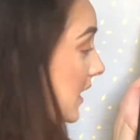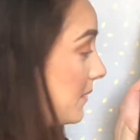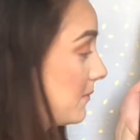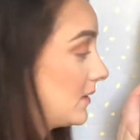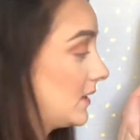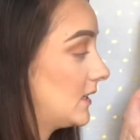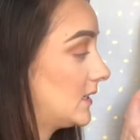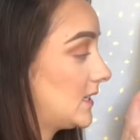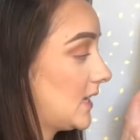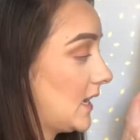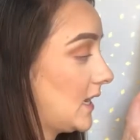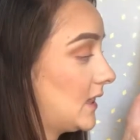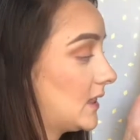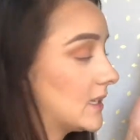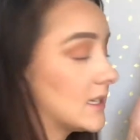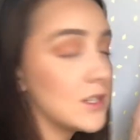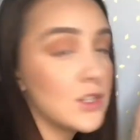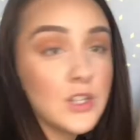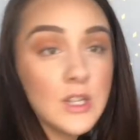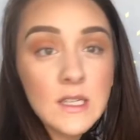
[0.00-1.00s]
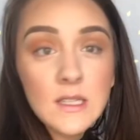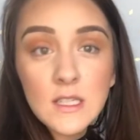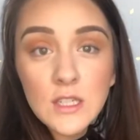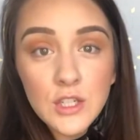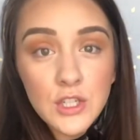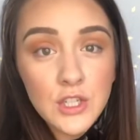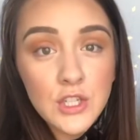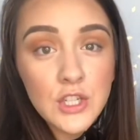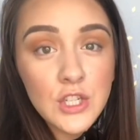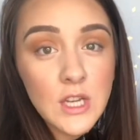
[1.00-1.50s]
I'm gonna take this
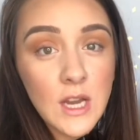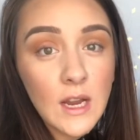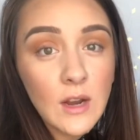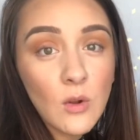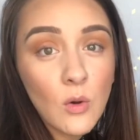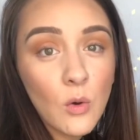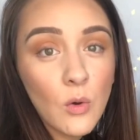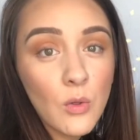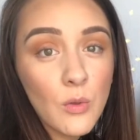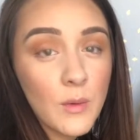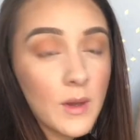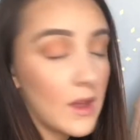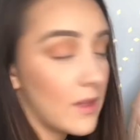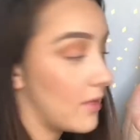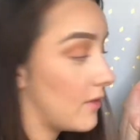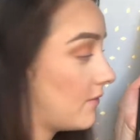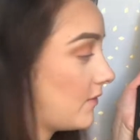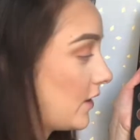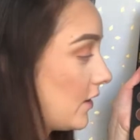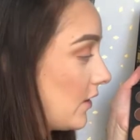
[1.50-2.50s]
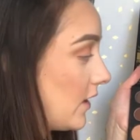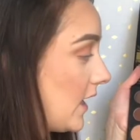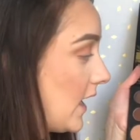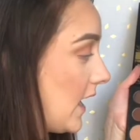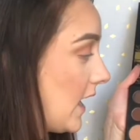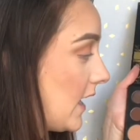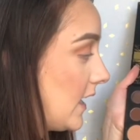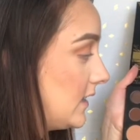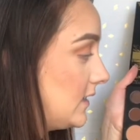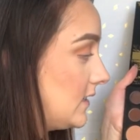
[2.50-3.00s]
transition shade all the way on the very
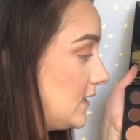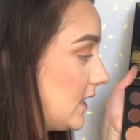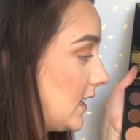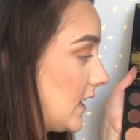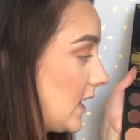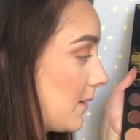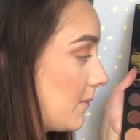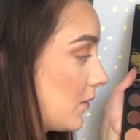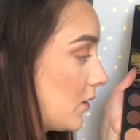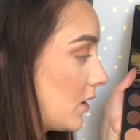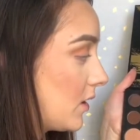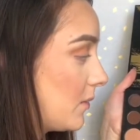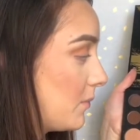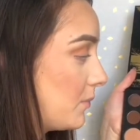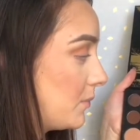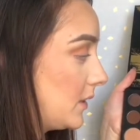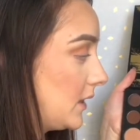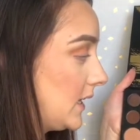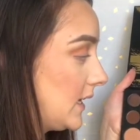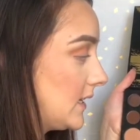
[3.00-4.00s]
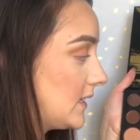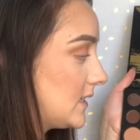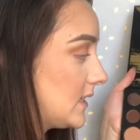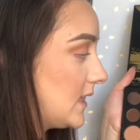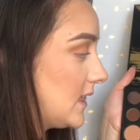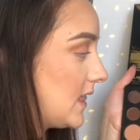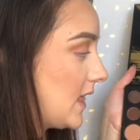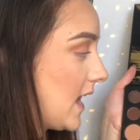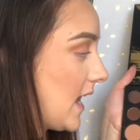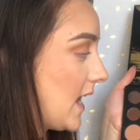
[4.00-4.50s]
end, and I'm gonna place
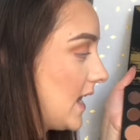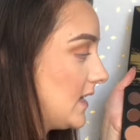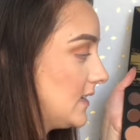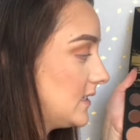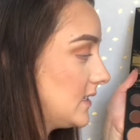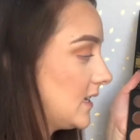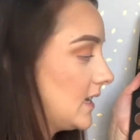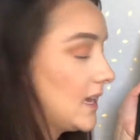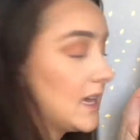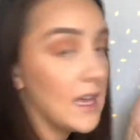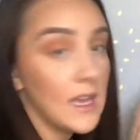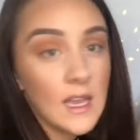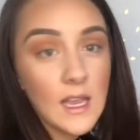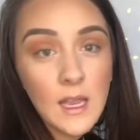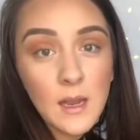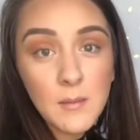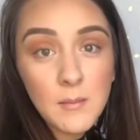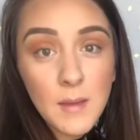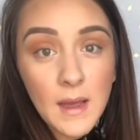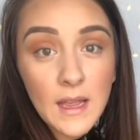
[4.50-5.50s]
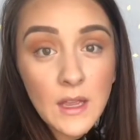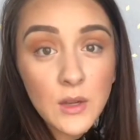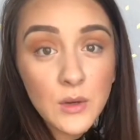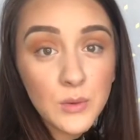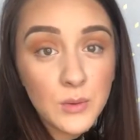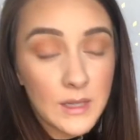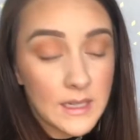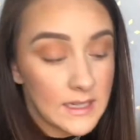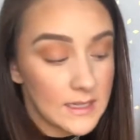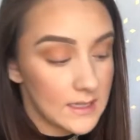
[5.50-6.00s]
that in my
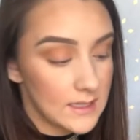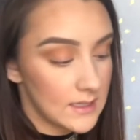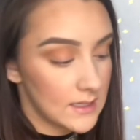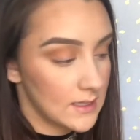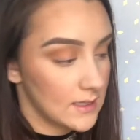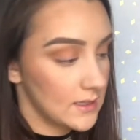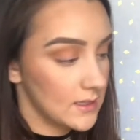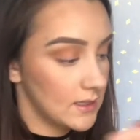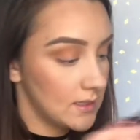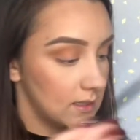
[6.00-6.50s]
crease.